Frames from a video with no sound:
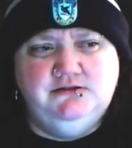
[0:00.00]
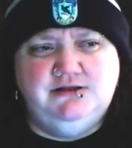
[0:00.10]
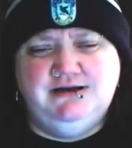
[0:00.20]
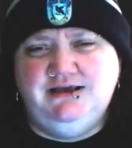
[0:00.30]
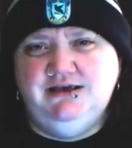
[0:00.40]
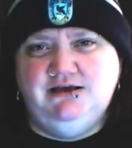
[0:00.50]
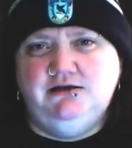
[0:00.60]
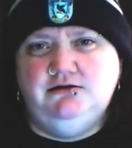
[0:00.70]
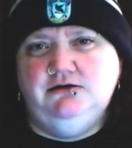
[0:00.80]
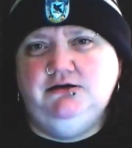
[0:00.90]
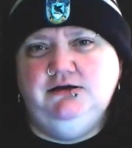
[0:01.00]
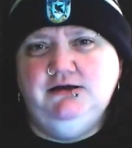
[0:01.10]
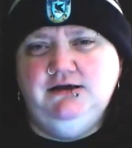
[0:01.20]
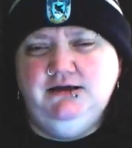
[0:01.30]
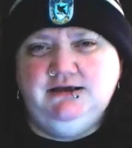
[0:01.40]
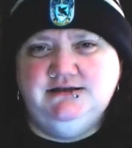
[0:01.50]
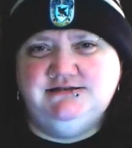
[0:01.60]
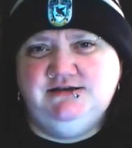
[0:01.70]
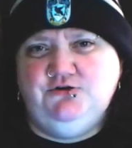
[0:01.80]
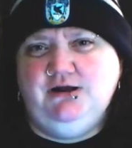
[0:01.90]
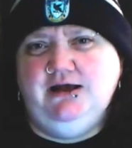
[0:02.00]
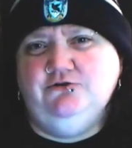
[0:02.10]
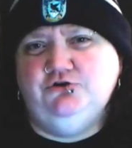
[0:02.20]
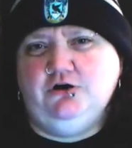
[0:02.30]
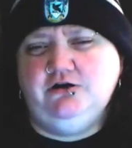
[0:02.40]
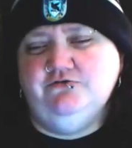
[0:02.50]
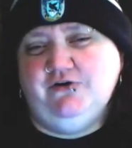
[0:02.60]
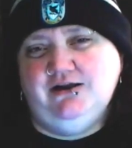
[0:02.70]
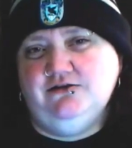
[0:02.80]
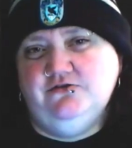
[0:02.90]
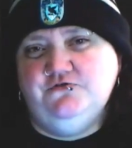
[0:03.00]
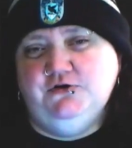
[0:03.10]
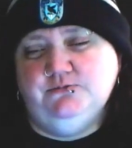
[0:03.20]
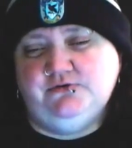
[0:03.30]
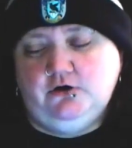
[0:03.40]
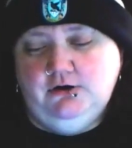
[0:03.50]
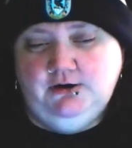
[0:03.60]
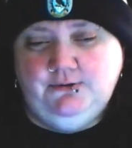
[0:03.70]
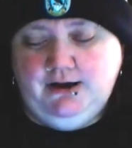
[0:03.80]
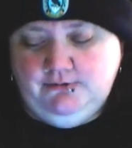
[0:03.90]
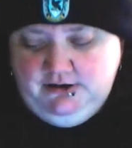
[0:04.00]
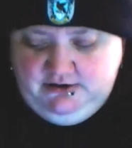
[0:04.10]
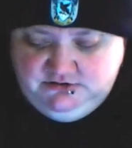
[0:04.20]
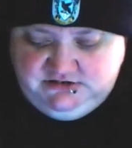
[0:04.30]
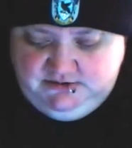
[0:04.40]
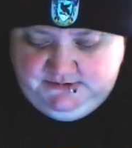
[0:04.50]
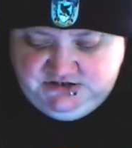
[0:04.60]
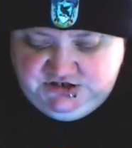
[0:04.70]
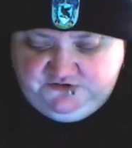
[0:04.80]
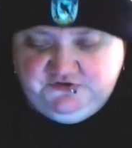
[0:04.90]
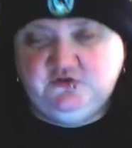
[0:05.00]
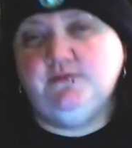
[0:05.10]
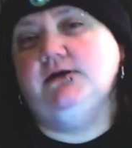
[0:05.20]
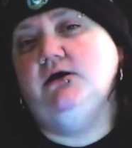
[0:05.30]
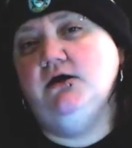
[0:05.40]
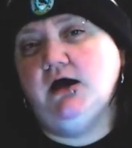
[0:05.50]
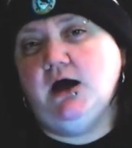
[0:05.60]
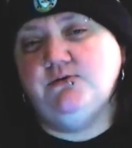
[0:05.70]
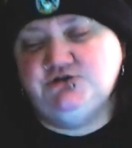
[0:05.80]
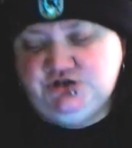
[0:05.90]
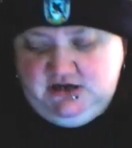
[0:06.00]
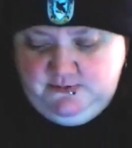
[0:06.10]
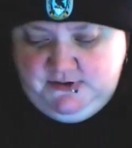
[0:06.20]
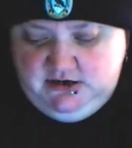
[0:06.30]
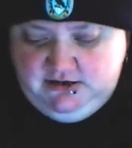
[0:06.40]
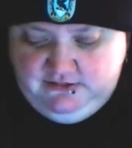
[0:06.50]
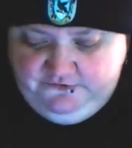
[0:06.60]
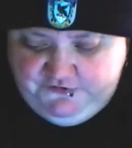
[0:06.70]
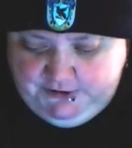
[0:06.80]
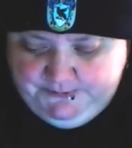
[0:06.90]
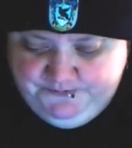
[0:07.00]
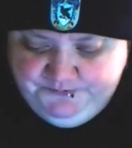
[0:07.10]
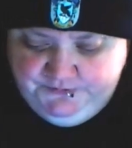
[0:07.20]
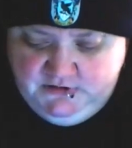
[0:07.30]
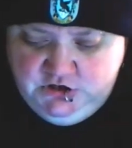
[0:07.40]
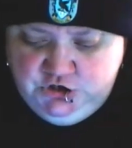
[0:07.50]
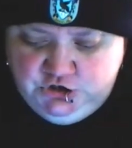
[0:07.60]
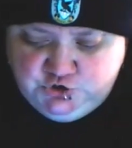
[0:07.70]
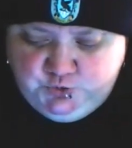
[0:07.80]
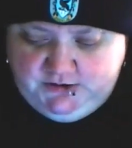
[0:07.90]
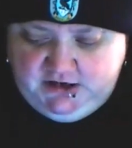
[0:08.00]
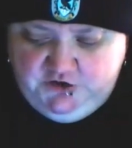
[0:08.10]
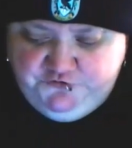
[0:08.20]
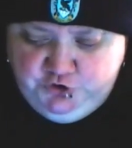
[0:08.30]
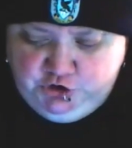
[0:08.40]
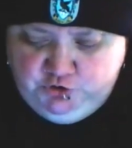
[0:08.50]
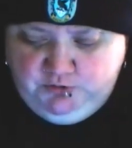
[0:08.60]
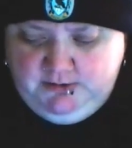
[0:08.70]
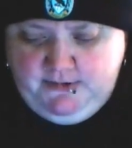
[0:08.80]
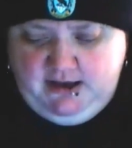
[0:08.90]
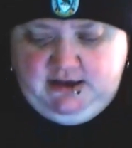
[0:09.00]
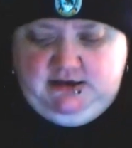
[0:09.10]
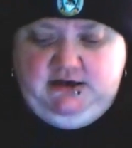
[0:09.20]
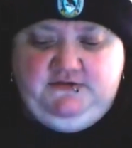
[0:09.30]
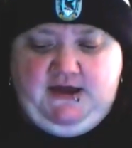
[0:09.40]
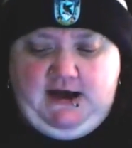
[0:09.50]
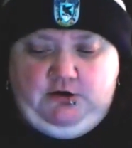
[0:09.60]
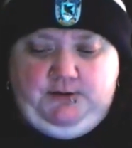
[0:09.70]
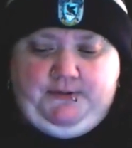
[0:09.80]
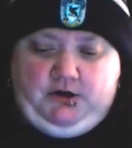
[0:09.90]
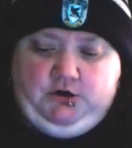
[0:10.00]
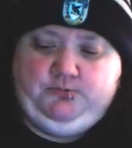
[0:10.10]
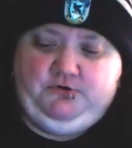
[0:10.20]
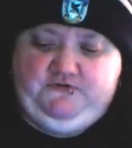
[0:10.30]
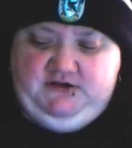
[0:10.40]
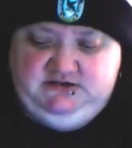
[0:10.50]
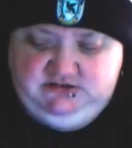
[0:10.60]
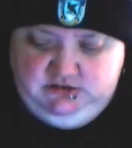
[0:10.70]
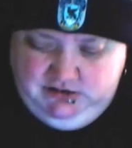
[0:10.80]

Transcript: then again, considering how dark and violent the films are anyway, I really don't see much difference, but I wish that had been in the film. 20. If you could remake any of the Harry Potter movies,